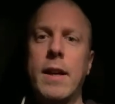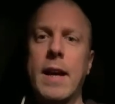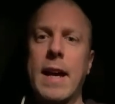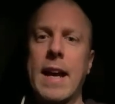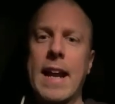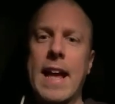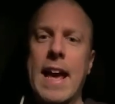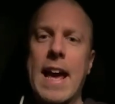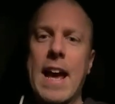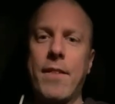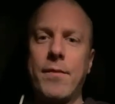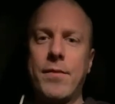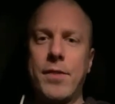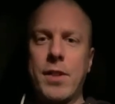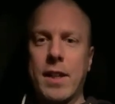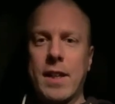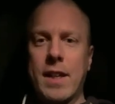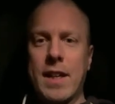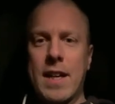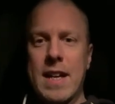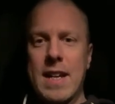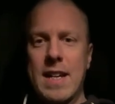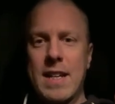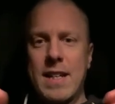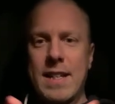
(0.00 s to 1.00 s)
and I have to
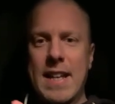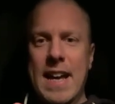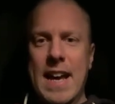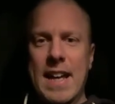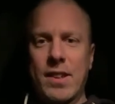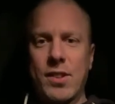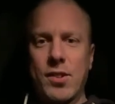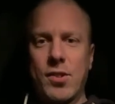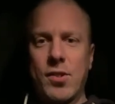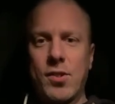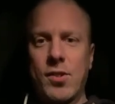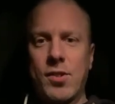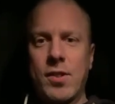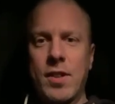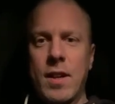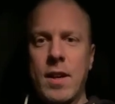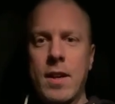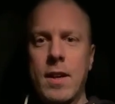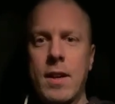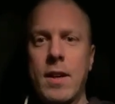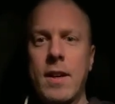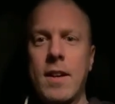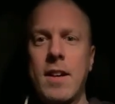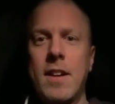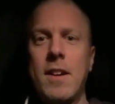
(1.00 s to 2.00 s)
condense
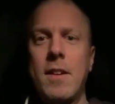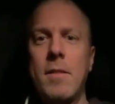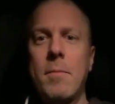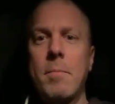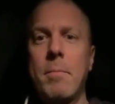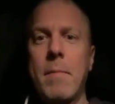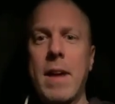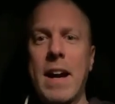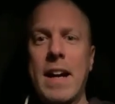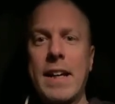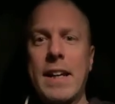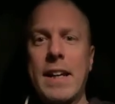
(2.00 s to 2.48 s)
my